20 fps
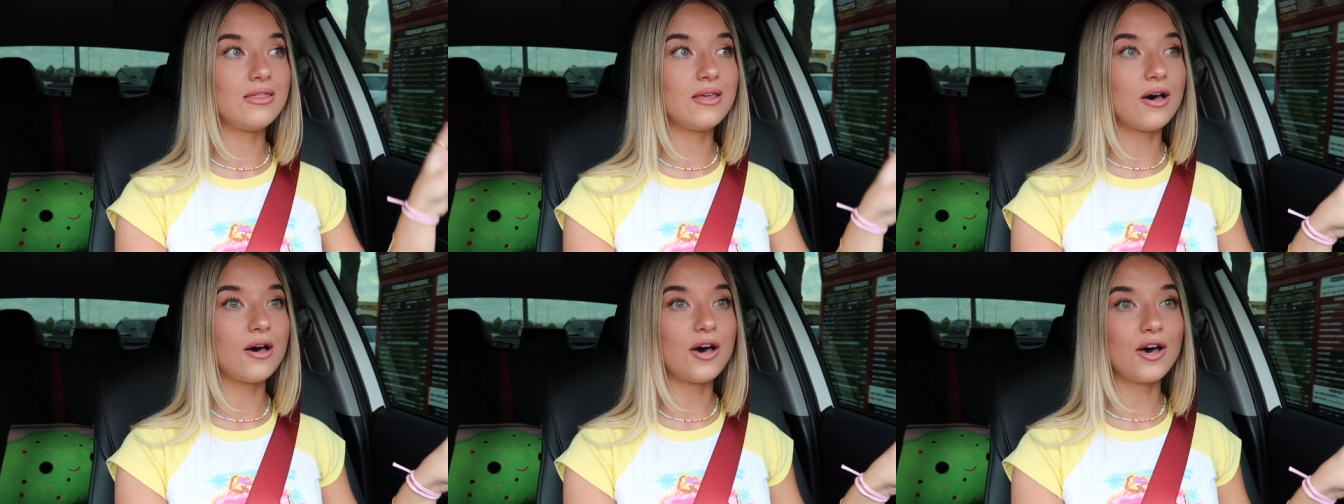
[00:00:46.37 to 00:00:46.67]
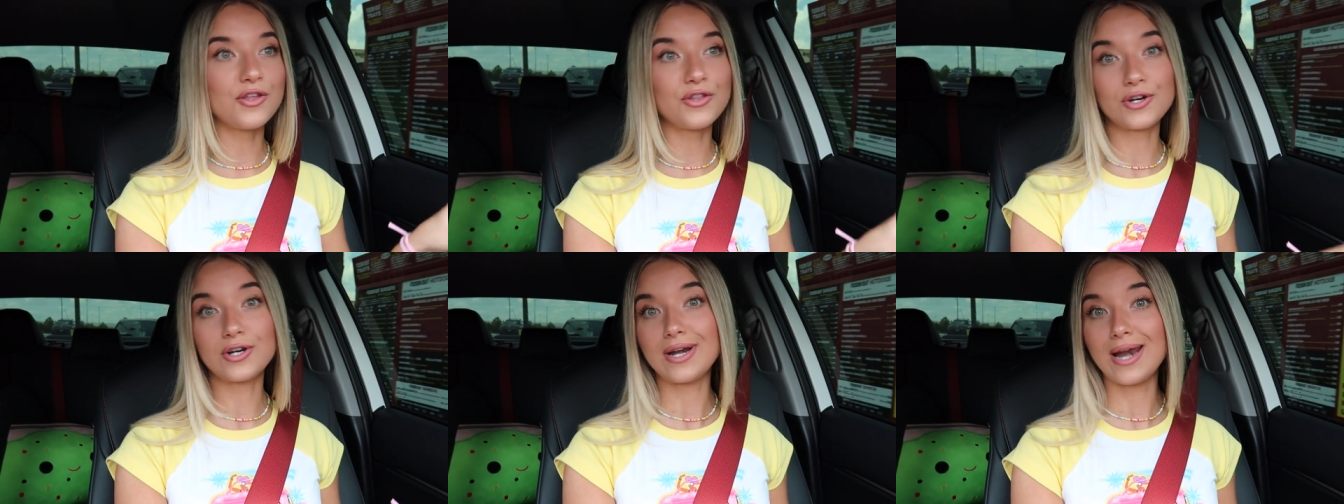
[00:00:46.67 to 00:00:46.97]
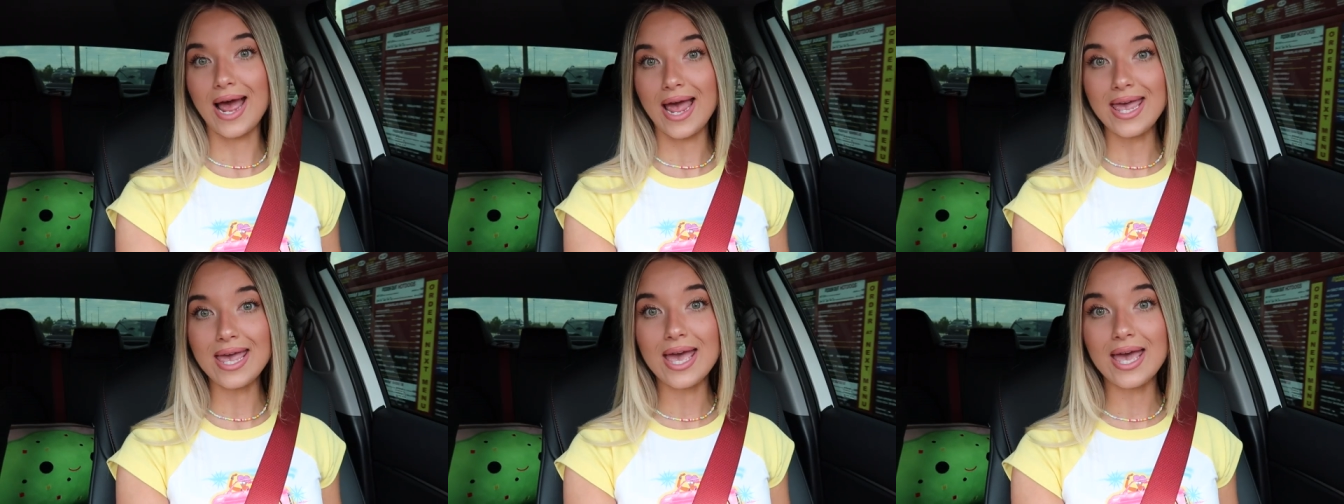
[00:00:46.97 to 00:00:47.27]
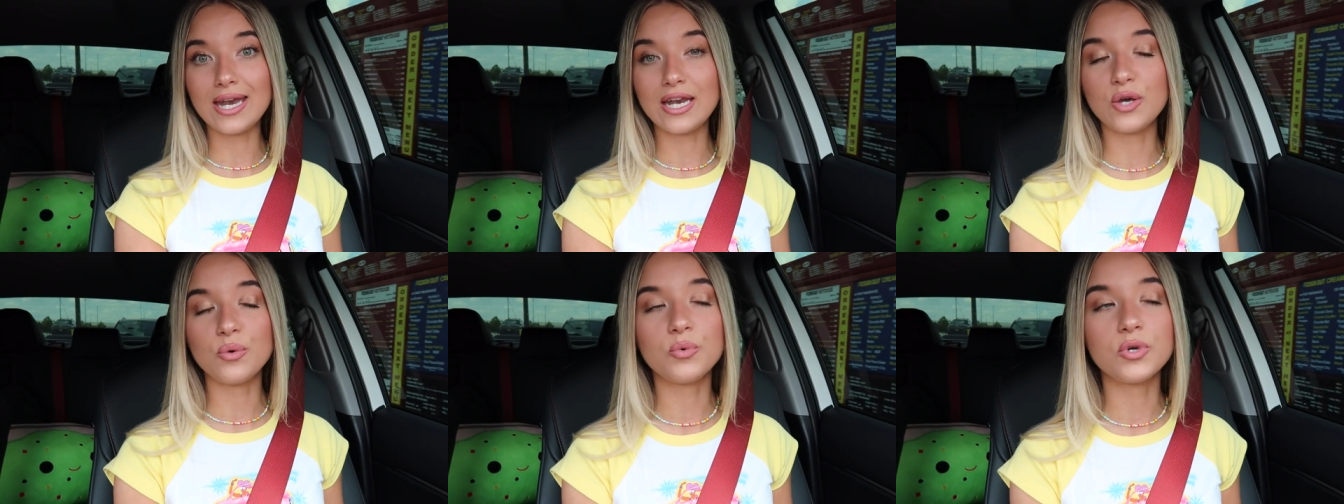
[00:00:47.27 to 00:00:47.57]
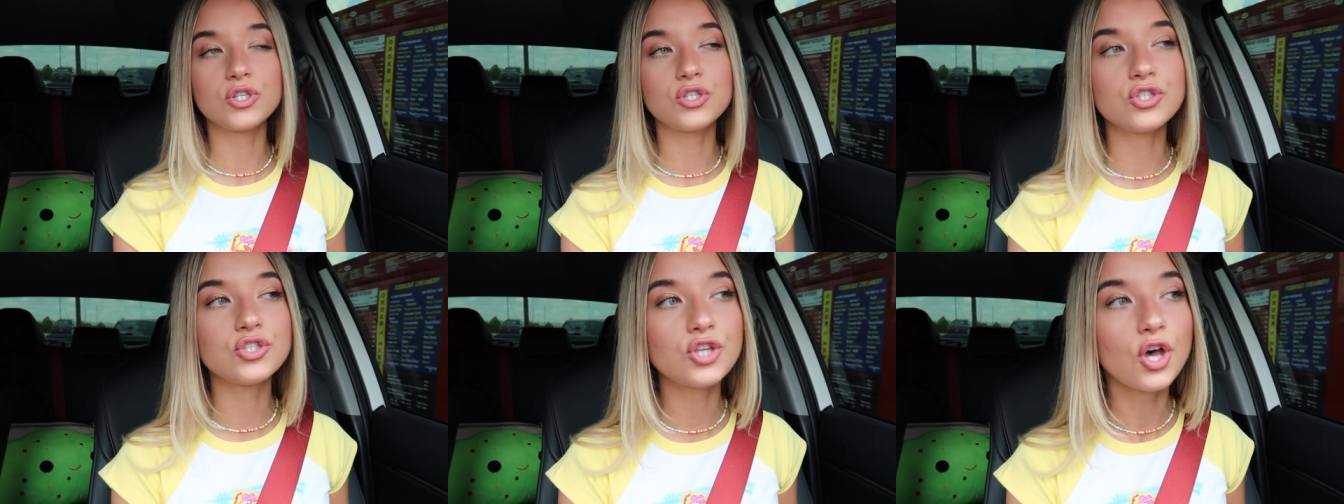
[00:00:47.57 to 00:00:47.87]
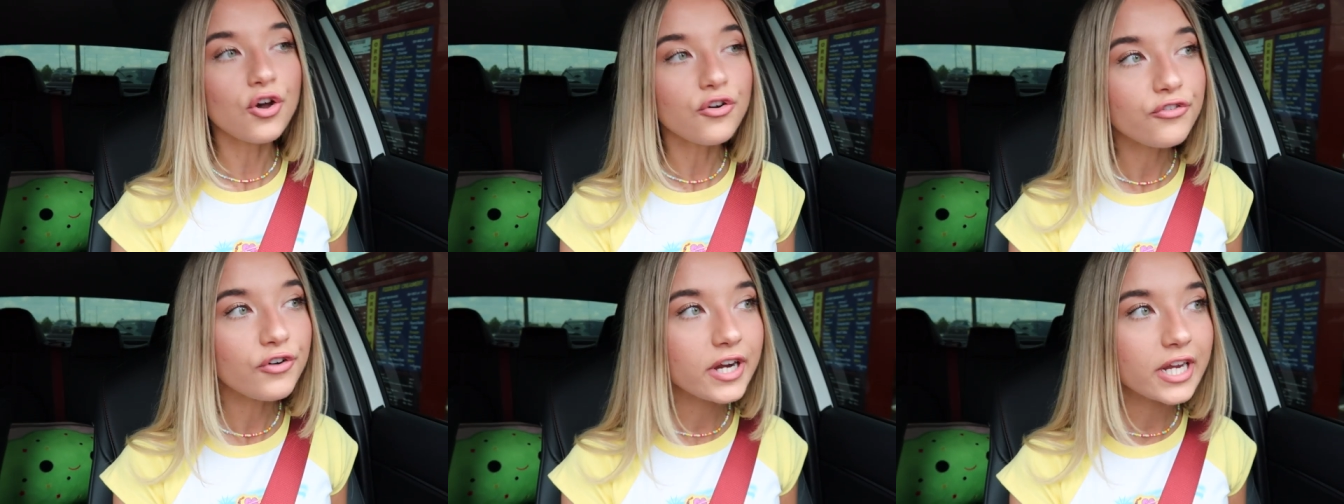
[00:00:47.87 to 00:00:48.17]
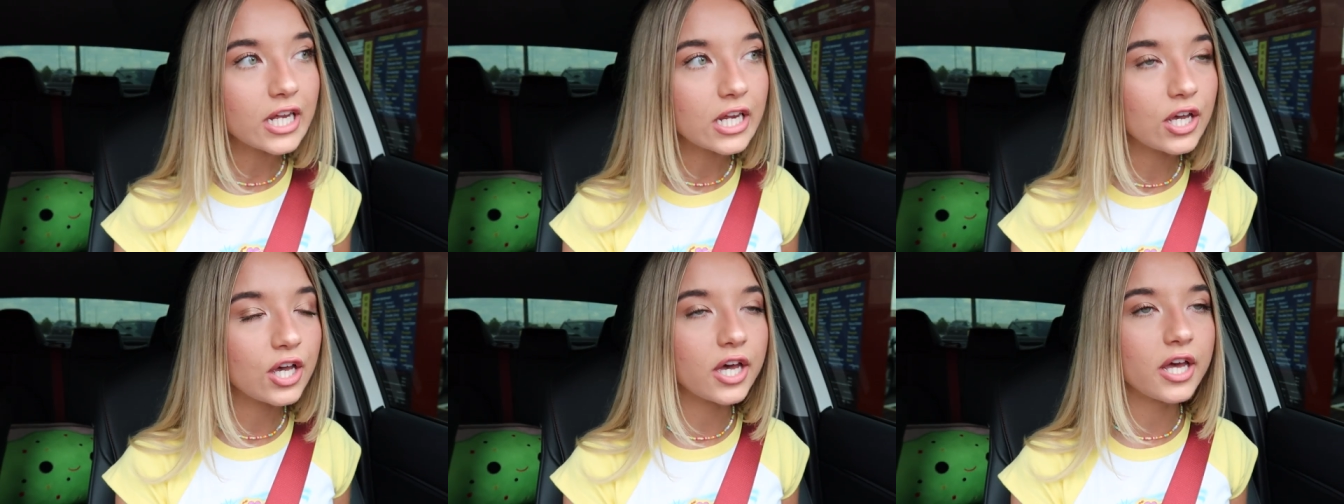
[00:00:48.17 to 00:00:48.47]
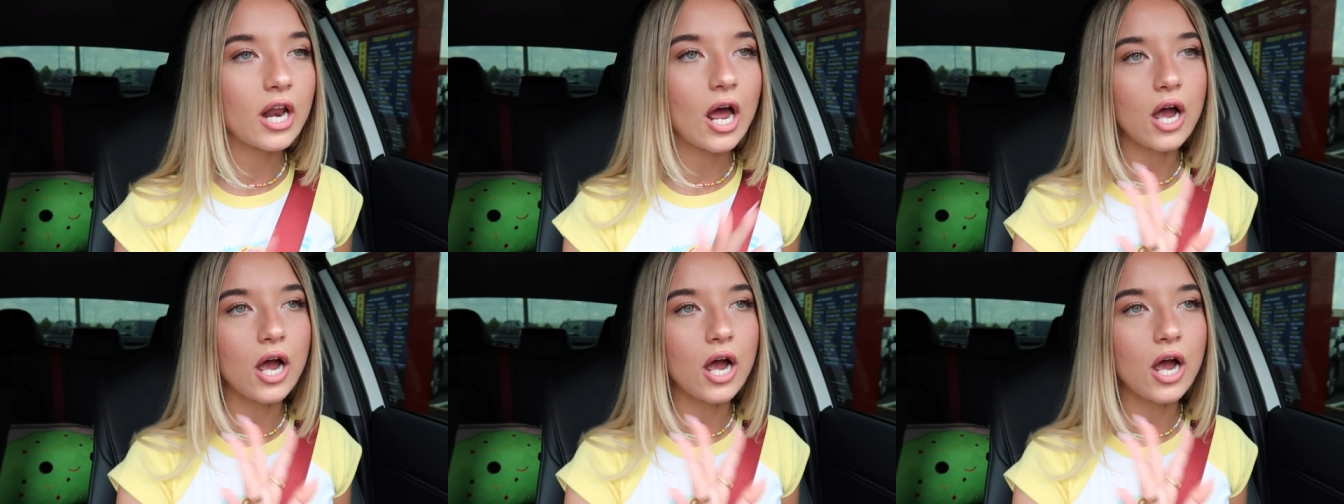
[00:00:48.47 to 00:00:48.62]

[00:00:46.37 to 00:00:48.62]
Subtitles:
the other night and it was so freaking good.